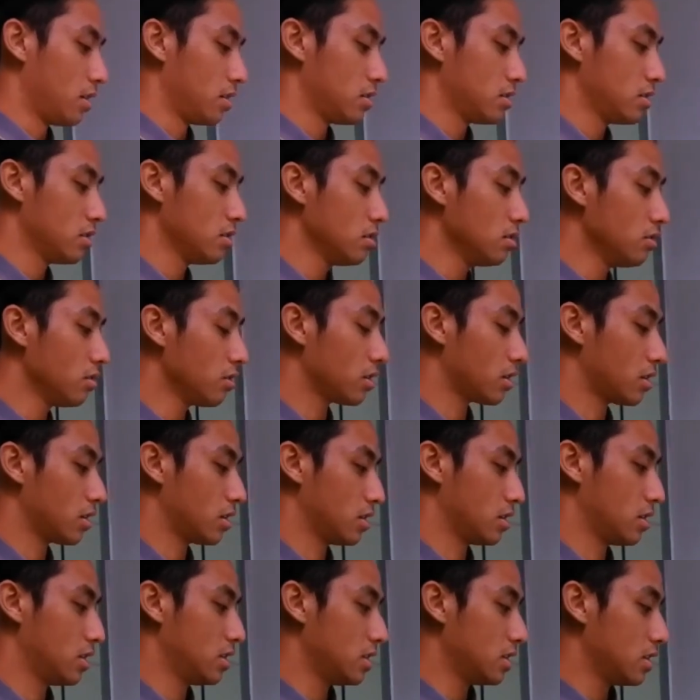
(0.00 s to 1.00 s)

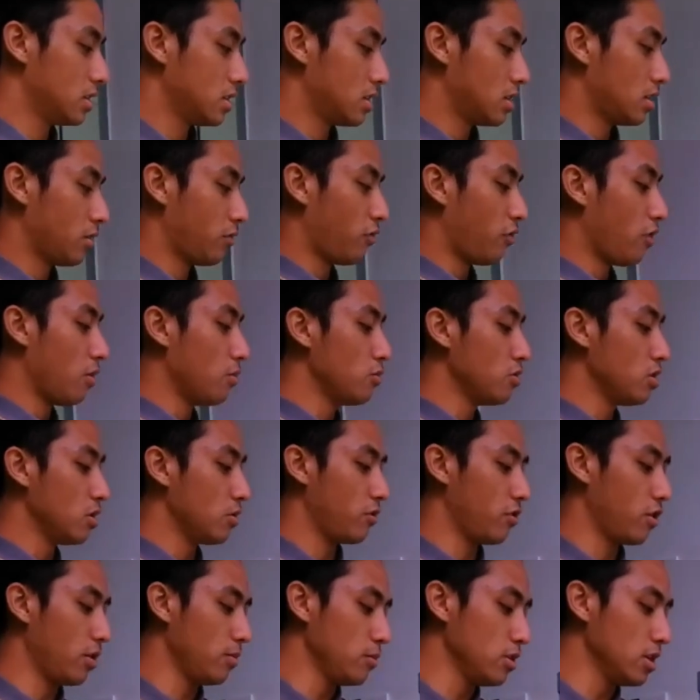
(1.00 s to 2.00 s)
So the
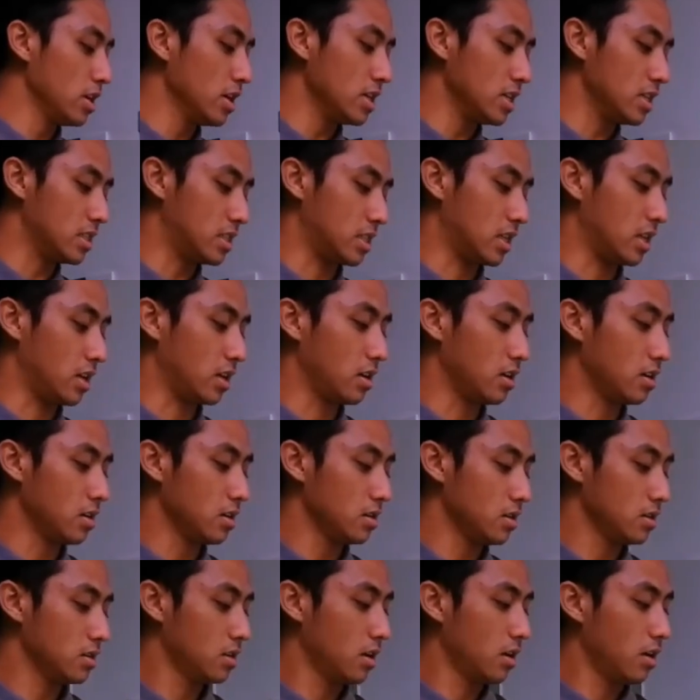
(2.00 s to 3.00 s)
formula is
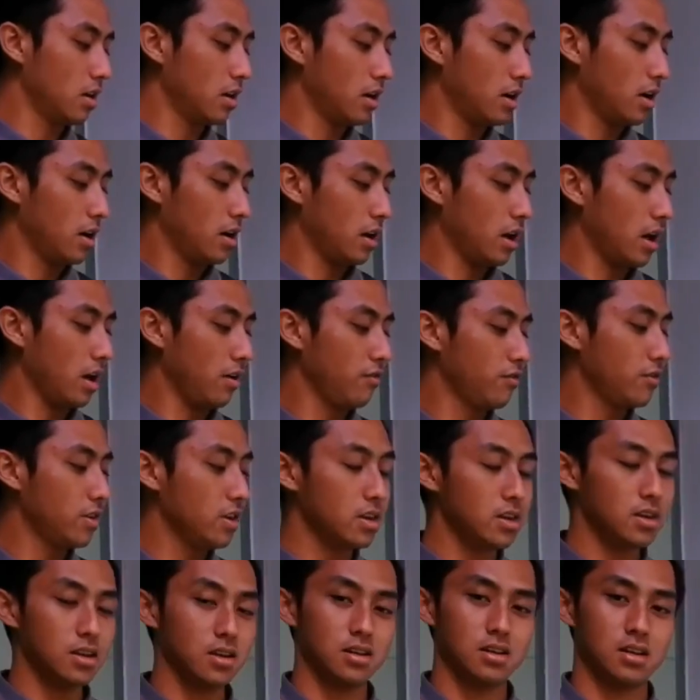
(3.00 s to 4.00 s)
here,
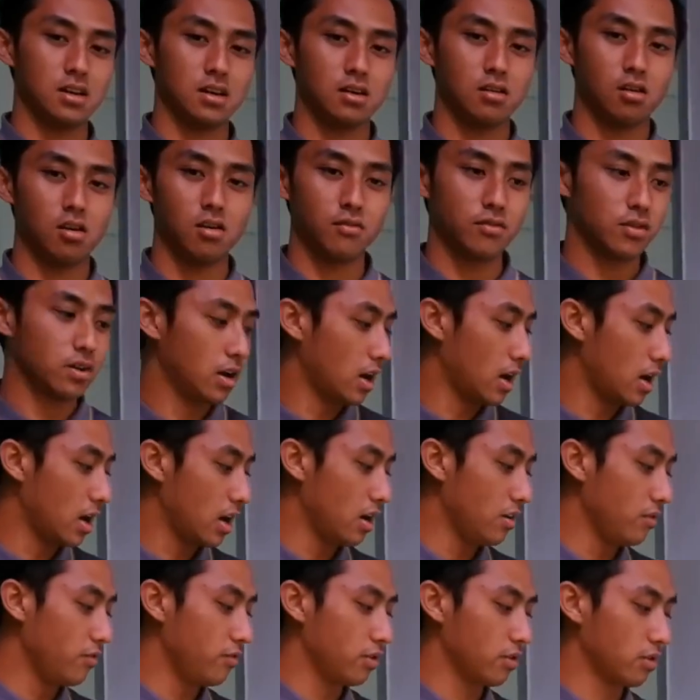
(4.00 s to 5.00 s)
Fd over
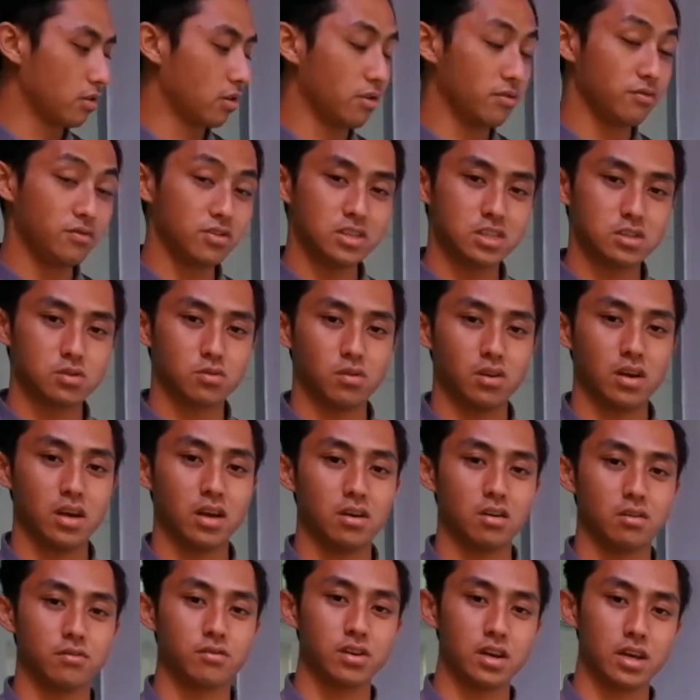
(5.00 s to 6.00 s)
half rho v
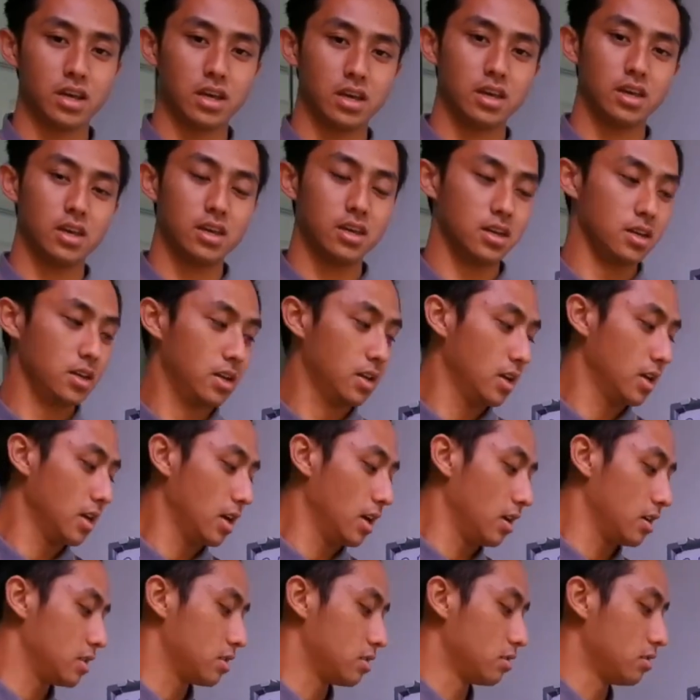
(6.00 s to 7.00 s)
square over a.
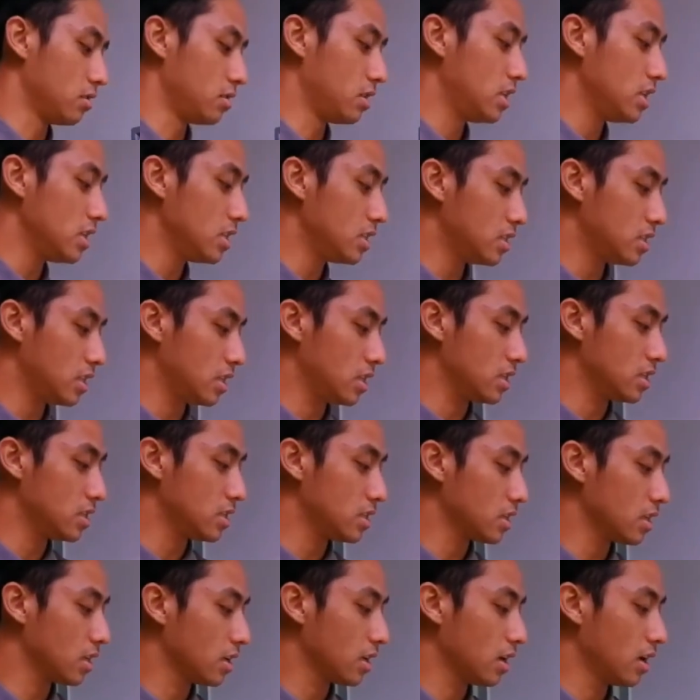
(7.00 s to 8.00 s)
So this
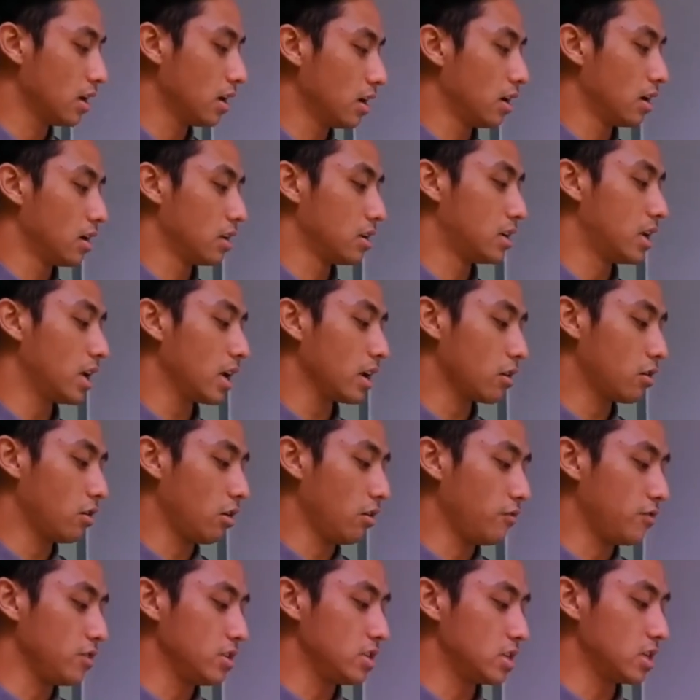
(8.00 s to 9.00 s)
is drag
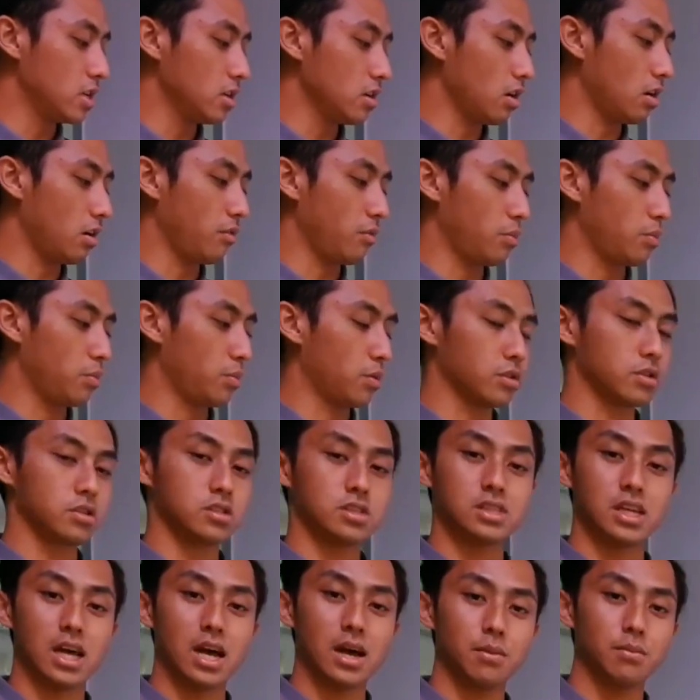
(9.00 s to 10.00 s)
coefficient of
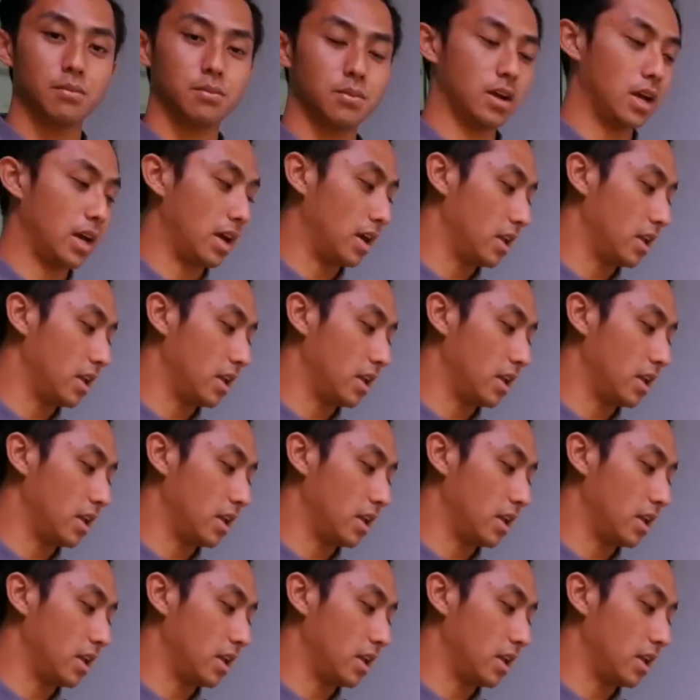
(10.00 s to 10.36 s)
prototype,